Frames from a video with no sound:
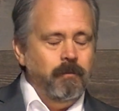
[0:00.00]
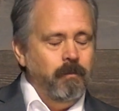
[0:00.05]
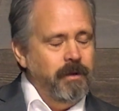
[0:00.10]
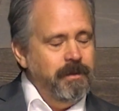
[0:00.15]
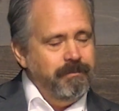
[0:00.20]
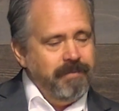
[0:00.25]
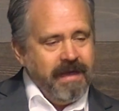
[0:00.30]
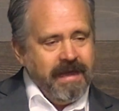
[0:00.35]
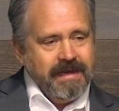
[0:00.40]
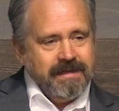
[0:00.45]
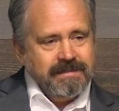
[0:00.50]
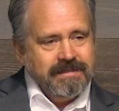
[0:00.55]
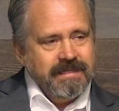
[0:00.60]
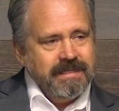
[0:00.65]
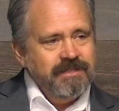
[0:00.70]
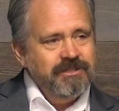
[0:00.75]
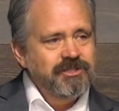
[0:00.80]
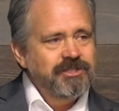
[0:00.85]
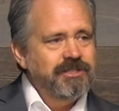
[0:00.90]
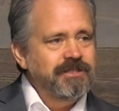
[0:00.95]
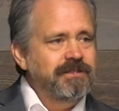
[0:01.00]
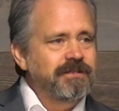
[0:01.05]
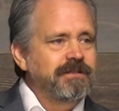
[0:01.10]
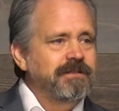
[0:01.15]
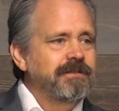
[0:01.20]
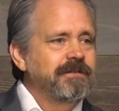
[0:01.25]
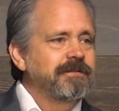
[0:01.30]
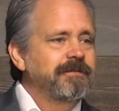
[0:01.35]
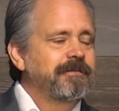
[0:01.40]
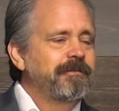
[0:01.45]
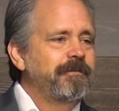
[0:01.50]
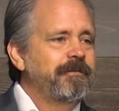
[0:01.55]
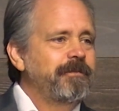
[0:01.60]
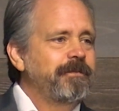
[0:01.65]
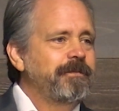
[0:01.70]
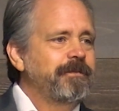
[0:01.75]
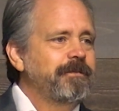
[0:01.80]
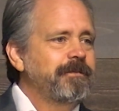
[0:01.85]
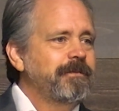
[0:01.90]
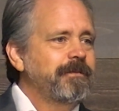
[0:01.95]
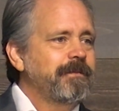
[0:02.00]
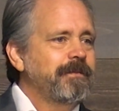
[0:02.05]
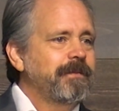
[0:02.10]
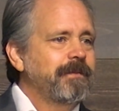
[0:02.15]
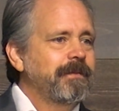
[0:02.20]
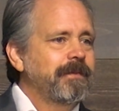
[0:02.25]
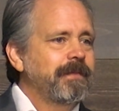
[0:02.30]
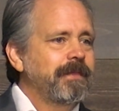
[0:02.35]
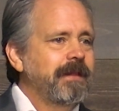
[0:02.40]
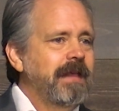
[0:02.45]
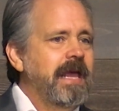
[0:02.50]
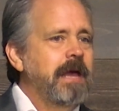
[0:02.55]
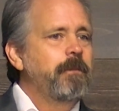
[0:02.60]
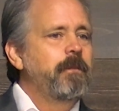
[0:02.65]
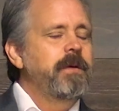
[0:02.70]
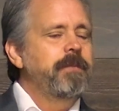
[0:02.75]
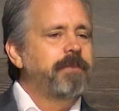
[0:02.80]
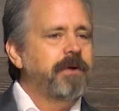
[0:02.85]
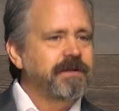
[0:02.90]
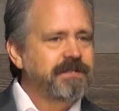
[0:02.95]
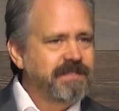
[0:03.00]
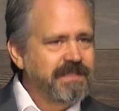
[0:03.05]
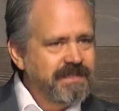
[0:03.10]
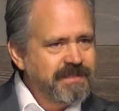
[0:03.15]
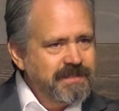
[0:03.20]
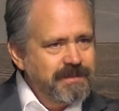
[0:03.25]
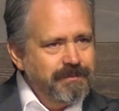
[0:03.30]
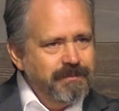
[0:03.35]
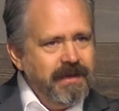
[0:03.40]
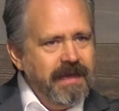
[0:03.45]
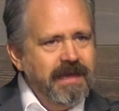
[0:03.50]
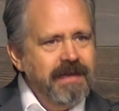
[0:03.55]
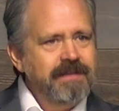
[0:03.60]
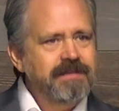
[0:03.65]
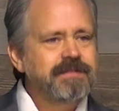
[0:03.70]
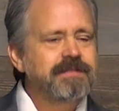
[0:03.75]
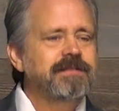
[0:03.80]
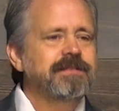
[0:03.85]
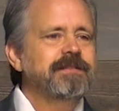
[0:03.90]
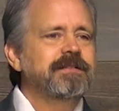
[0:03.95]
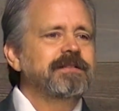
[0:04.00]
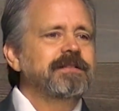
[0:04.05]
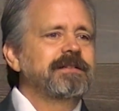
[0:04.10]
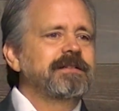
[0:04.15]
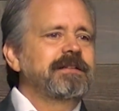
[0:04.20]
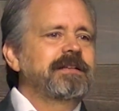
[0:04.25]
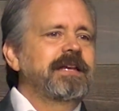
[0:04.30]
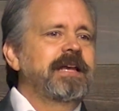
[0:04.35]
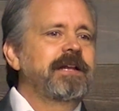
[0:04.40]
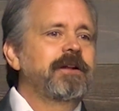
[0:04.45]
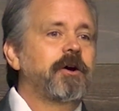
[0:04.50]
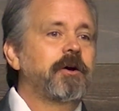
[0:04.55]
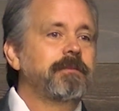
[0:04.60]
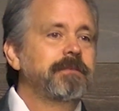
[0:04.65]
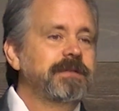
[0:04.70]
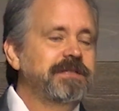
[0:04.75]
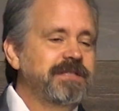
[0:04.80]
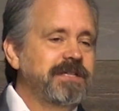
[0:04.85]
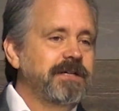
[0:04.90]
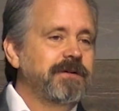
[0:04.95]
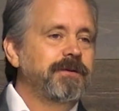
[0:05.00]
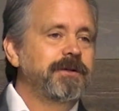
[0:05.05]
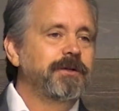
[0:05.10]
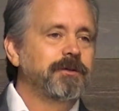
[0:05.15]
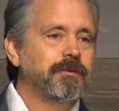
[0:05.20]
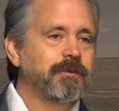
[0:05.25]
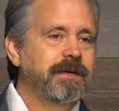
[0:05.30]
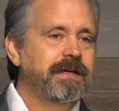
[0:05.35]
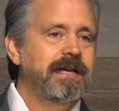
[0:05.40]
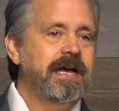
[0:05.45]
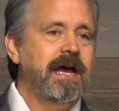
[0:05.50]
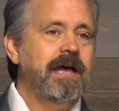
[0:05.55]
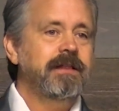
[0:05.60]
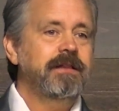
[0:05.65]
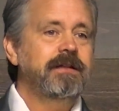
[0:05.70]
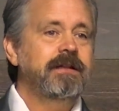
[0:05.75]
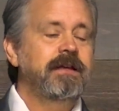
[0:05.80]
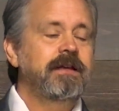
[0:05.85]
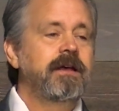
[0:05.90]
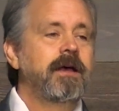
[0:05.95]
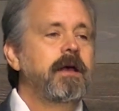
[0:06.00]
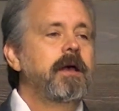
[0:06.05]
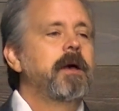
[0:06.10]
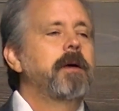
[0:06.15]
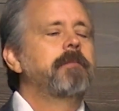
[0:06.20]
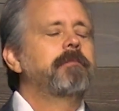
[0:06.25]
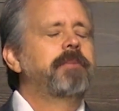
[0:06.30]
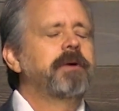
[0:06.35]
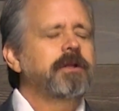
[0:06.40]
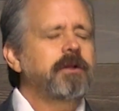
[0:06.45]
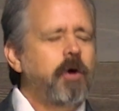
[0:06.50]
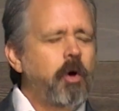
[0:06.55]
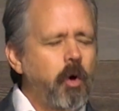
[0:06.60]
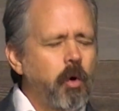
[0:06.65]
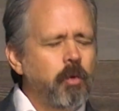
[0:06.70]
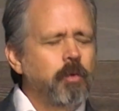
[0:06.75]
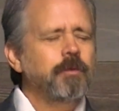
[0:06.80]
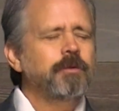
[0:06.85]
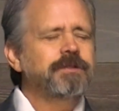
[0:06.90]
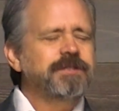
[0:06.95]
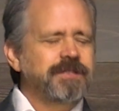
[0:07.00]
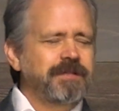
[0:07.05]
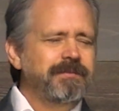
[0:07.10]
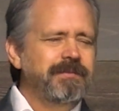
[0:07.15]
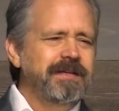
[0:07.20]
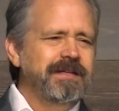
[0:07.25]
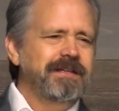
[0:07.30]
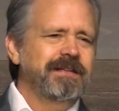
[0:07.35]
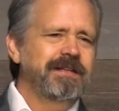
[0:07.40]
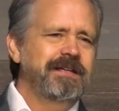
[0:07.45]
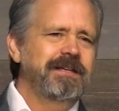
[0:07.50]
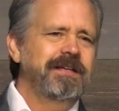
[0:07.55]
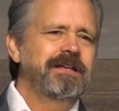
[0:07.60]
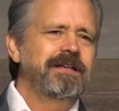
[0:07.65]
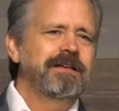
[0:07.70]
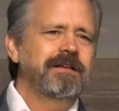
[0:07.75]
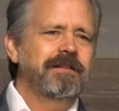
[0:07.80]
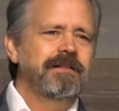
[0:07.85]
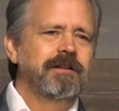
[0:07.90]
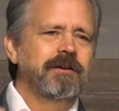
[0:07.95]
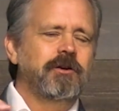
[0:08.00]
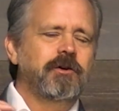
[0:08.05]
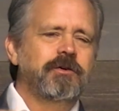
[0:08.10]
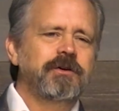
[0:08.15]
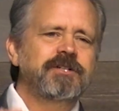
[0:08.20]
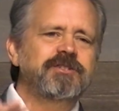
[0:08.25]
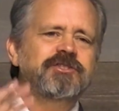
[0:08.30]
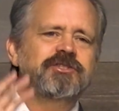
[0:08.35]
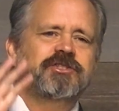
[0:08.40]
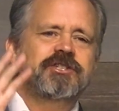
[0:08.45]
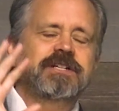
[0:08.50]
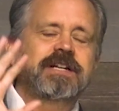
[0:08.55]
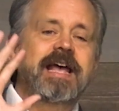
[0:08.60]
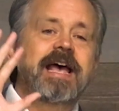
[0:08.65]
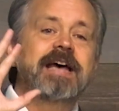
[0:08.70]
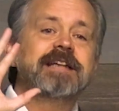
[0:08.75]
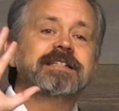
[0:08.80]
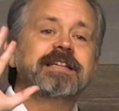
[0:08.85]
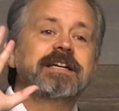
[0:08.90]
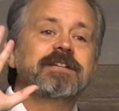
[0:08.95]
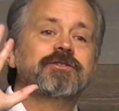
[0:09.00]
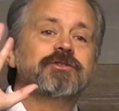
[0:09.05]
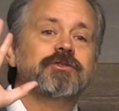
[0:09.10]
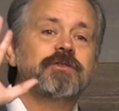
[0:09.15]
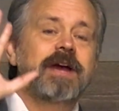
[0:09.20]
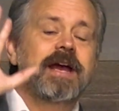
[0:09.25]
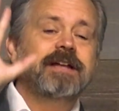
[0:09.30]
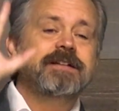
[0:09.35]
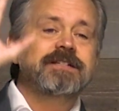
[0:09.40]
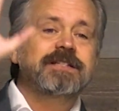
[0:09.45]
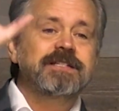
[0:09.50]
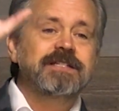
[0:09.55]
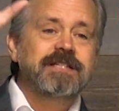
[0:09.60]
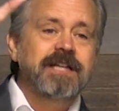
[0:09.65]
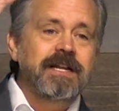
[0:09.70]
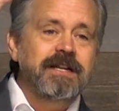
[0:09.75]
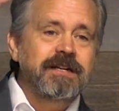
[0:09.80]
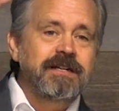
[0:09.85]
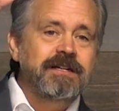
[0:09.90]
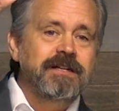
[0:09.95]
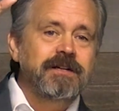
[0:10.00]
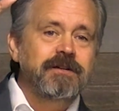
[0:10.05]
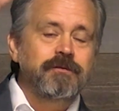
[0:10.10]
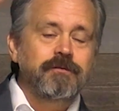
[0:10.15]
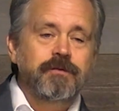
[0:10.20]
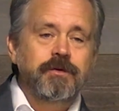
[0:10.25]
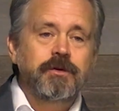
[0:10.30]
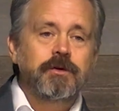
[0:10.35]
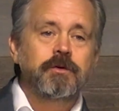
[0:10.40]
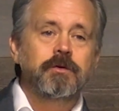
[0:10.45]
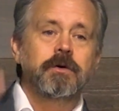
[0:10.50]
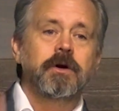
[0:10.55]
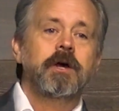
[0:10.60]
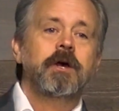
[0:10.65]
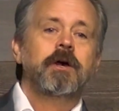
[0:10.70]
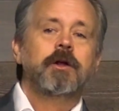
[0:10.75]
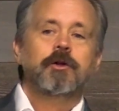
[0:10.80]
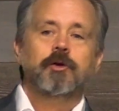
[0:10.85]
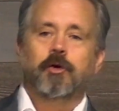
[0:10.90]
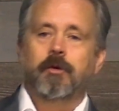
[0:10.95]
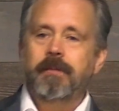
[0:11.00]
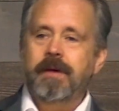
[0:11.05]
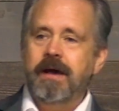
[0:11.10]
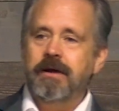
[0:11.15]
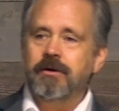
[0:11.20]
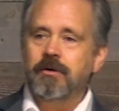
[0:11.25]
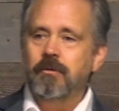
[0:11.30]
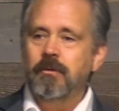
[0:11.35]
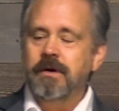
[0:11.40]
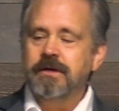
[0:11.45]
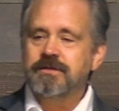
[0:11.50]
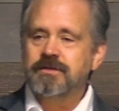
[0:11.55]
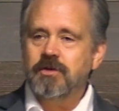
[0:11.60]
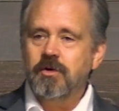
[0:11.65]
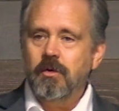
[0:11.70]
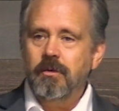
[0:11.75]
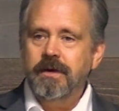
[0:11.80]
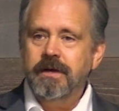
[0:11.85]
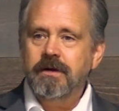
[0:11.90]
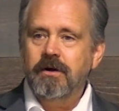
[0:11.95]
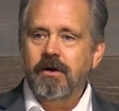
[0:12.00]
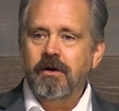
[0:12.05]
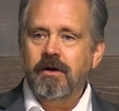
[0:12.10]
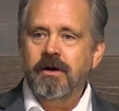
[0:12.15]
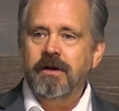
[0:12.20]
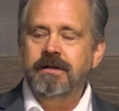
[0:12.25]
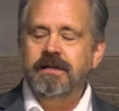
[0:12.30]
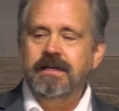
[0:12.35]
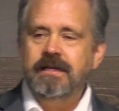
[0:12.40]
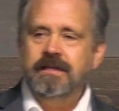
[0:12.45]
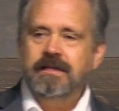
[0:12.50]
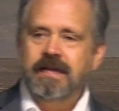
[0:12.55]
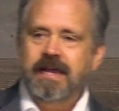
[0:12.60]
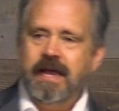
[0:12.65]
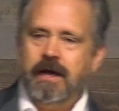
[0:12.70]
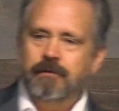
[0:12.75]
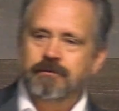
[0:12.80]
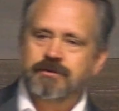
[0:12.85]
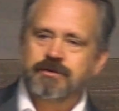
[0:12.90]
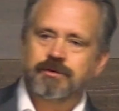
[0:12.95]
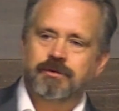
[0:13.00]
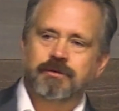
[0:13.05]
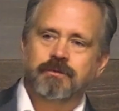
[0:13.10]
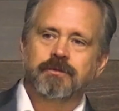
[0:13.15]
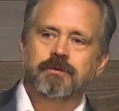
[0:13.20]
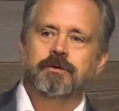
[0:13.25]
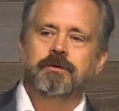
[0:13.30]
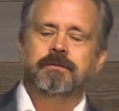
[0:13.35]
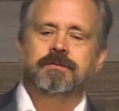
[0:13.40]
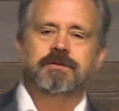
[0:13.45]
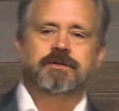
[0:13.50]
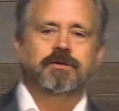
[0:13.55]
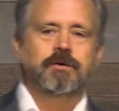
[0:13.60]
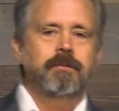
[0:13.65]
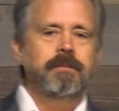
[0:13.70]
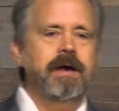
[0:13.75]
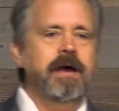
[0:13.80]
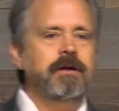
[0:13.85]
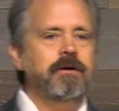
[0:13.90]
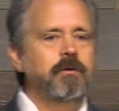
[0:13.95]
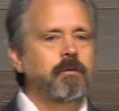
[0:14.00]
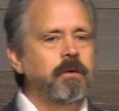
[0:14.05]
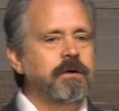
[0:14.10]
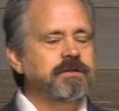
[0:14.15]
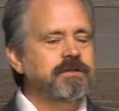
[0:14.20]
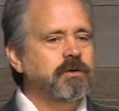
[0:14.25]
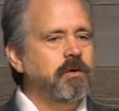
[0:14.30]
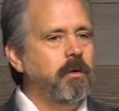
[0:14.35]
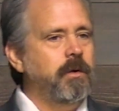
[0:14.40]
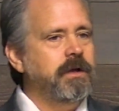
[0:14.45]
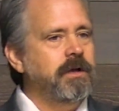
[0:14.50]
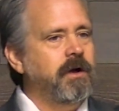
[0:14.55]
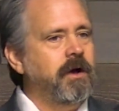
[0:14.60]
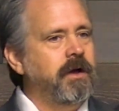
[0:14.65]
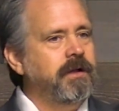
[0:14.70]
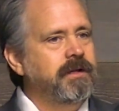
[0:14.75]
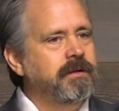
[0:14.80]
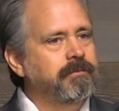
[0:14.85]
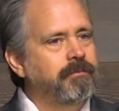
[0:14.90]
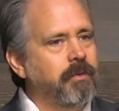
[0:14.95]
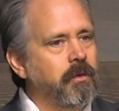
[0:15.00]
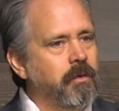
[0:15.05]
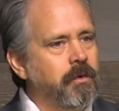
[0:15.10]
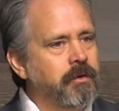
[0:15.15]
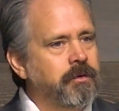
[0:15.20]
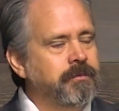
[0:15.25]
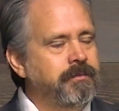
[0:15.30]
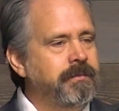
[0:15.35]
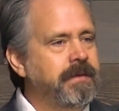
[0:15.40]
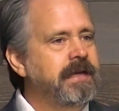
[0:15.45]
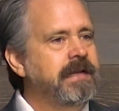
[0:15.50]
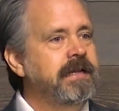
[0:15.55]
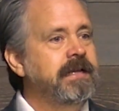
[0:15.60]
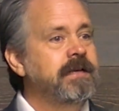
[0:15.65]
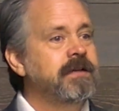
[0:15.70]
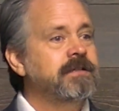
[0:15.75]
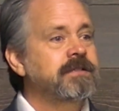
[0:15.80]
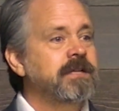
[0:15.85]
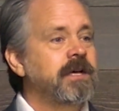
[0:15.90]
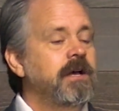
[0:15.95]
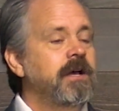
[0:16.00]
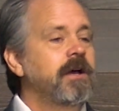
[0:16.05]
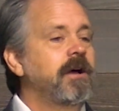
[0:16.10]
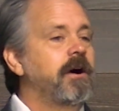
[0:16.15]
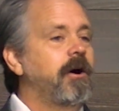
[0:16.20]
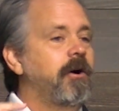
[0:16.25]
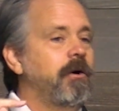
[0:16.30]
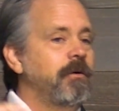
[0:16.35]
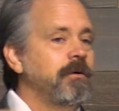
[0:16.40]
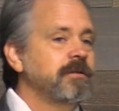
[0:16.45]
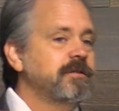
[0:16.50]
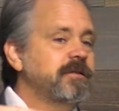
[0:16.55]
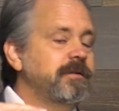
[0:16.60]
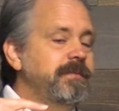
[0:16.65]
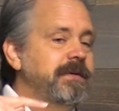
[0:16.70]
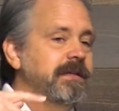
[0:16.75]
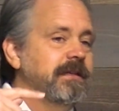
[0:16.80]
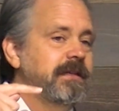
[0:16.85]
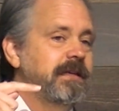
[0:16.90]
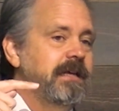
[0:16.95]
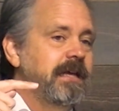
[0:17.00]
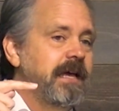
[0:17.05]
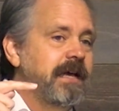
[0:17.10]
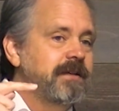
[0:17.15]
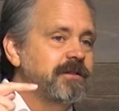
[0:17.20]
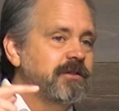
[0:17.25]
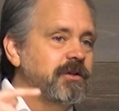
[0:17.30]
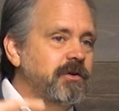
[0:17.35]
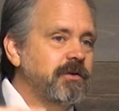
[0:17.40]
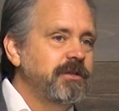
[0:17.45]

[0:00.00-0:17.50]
we pay attention and we participate in our material reality, but ultimately, the Christian has a transcendent view. No matter what's going on in council rooms, no matter what's going on in board meetings, ultimately, as